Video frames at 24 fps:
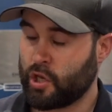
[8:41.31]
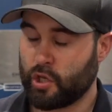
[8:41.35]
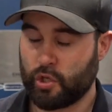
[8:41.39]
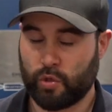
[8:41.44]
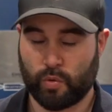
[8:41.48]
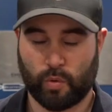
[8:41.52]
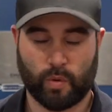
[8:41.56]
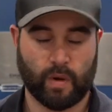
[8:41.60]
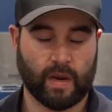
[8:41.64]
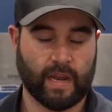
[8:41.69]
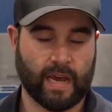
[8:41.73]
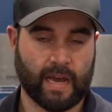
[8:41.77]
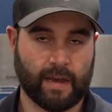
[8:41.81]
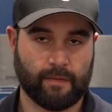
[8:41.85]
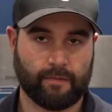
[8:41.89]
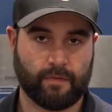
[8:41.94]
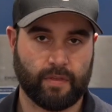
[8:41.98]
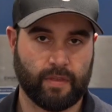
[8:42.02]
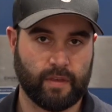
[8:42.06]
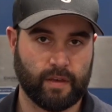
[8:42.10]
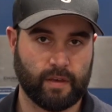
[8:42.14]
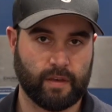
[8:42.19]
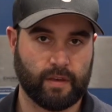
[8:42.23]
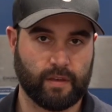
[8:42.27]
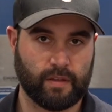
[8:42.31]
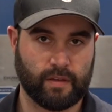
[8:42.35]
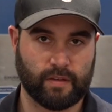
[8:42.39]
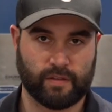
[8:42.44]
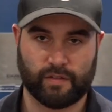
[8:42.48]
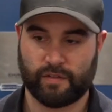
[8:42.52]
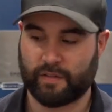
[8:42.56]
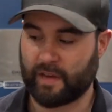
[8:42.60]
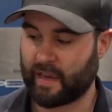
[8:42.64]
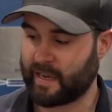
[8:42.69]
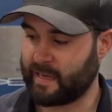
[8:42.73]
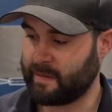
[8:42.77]
you're going to have the
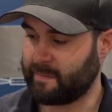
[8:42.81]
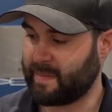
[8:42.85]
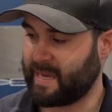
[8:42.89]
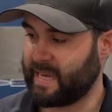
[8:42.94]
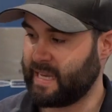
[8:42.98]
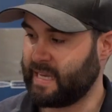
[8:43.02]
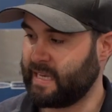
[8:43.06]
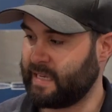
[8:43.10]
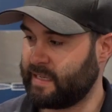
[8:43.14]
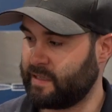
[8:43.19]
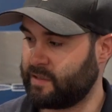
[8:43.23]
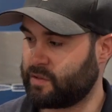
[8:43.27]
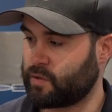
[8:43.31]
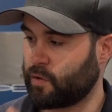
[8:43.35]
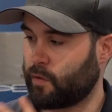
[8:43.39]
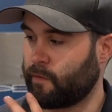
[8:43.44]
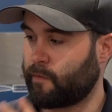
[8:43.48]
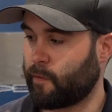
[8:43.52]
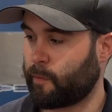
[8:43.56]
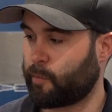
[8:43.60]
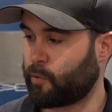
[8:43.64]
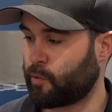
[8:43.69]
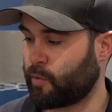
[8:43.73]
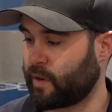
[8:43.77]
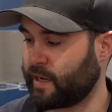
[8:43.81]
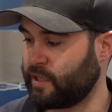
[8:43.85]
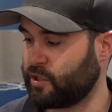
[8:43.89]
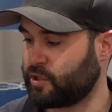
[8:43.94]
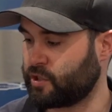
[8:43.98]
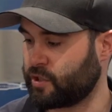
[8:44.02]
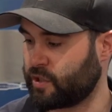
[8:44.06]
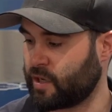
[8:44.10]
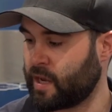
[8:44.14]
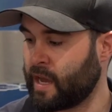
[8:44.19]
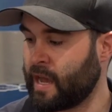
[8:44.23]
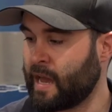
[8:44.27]
same ease of
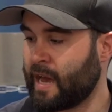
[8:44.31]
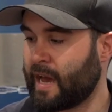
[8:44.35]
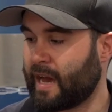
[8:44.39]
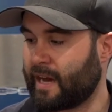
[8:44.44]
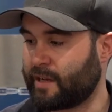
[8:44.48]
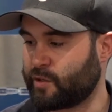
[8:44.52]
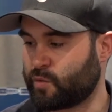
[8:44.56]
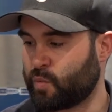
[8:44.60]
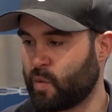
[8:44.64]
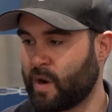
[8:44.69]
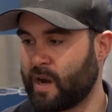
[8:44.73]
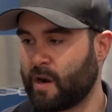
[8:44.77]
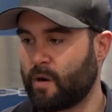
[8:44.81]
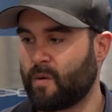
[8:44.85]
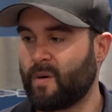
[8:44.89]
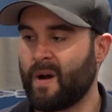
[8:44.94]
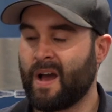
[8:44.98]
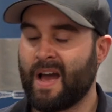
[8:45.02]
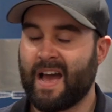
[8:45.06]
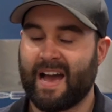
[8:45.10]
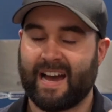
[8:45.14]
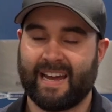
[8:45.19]
operation as well.